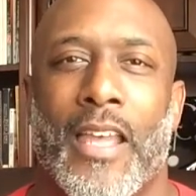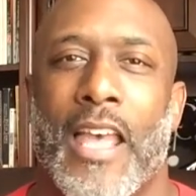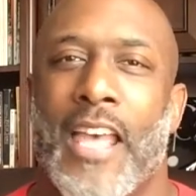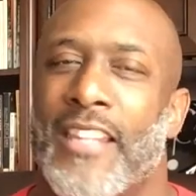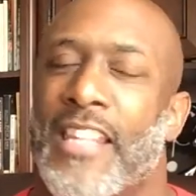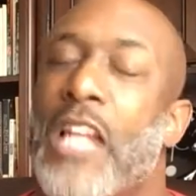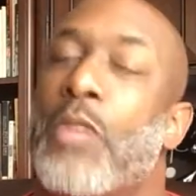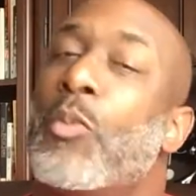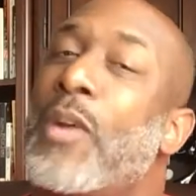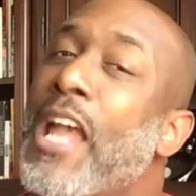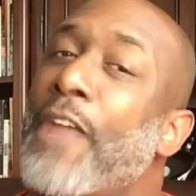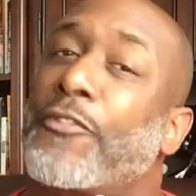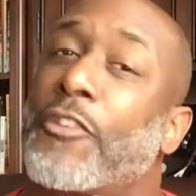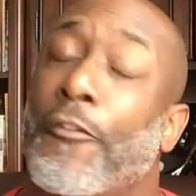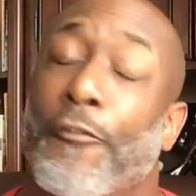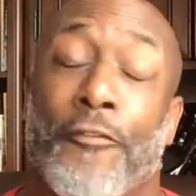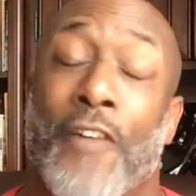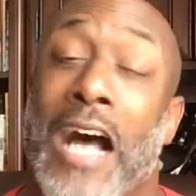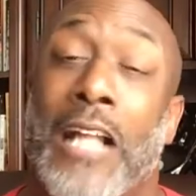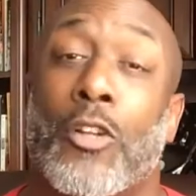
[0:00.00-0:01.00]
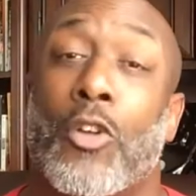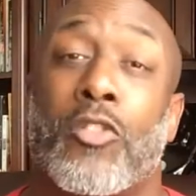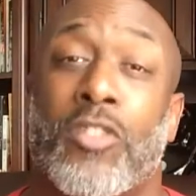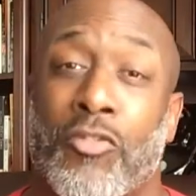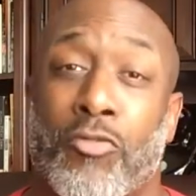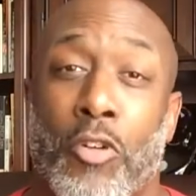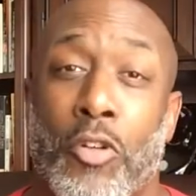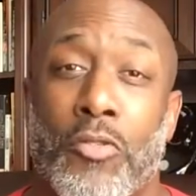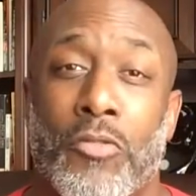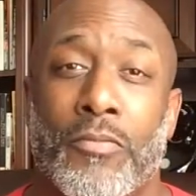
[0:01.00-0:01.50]
Then we have to follow
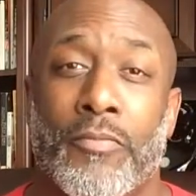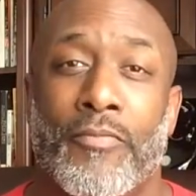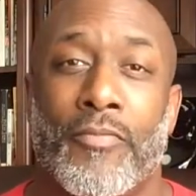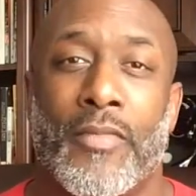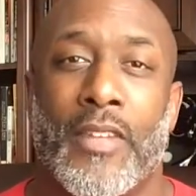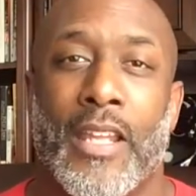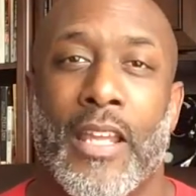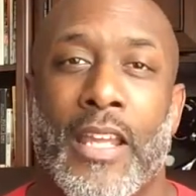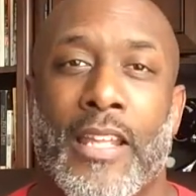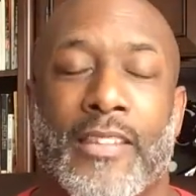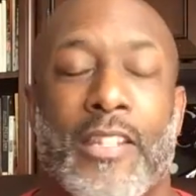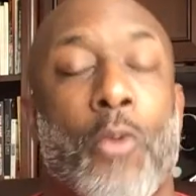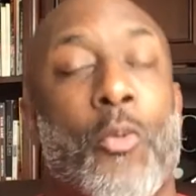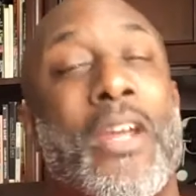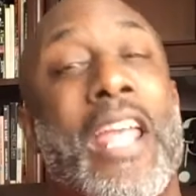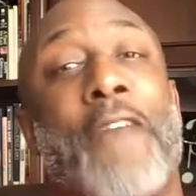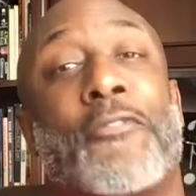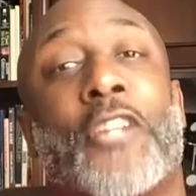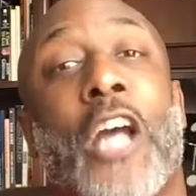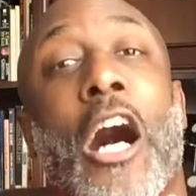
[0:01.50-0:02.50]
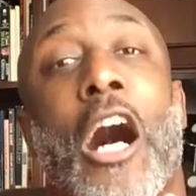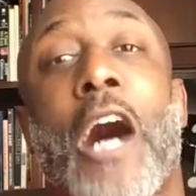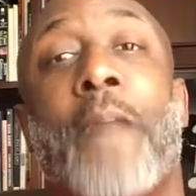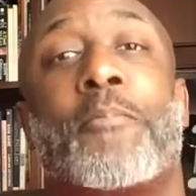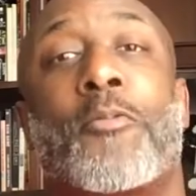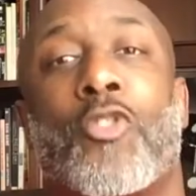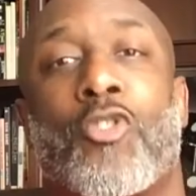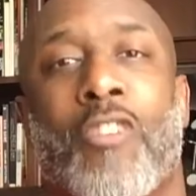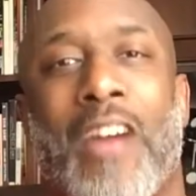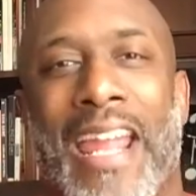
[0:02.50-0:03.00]
through. Then we have to
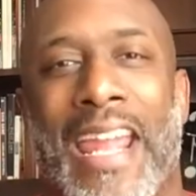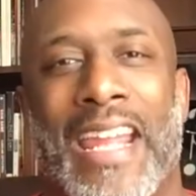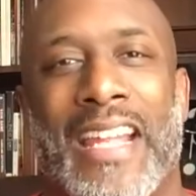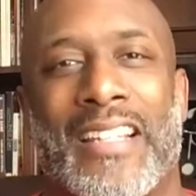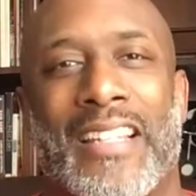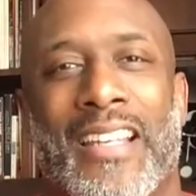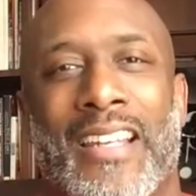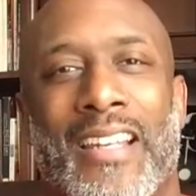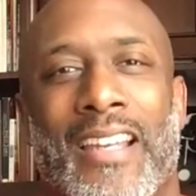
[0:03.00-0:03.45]
upgrade.